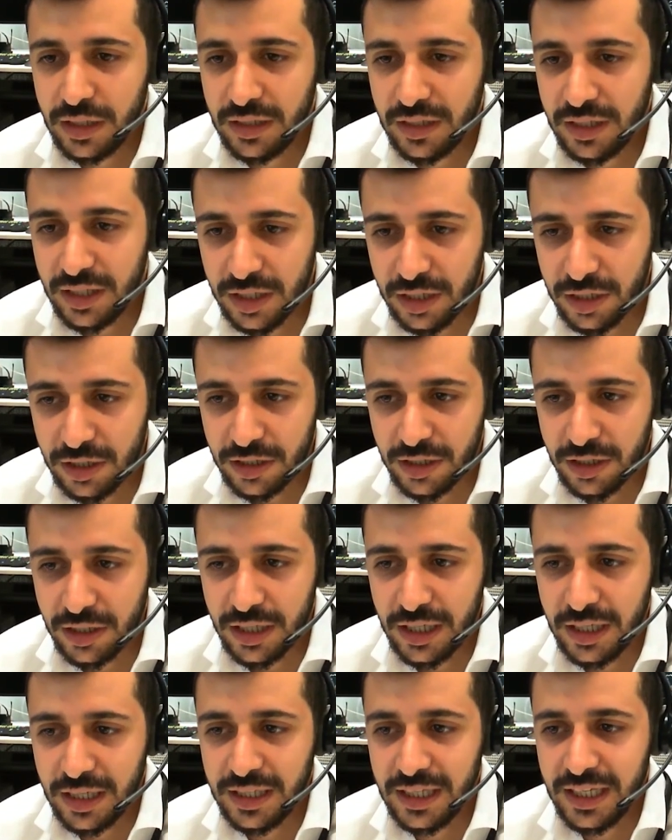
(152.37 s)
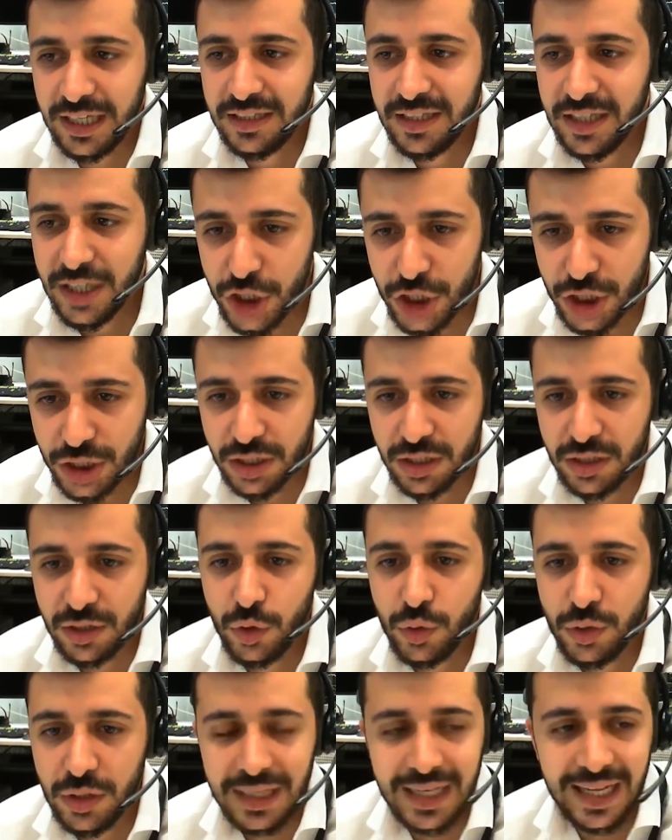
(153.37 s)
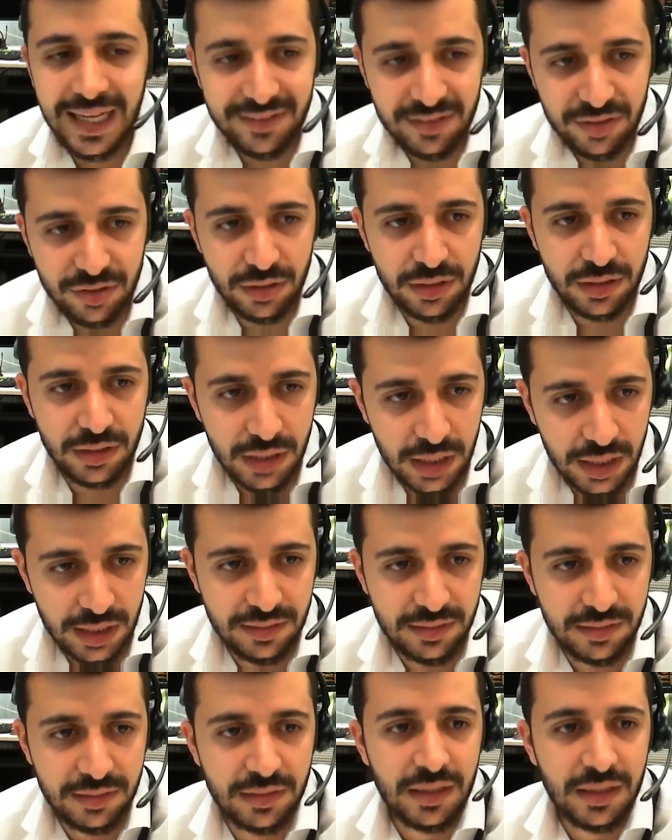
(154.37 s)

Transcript: hear an additional unilateral cut